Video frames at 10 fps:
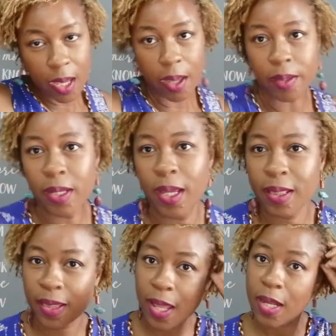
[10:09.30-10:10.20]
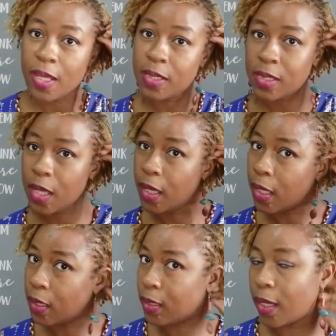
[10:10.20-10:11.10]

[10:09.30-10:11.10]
yeah, and that is it.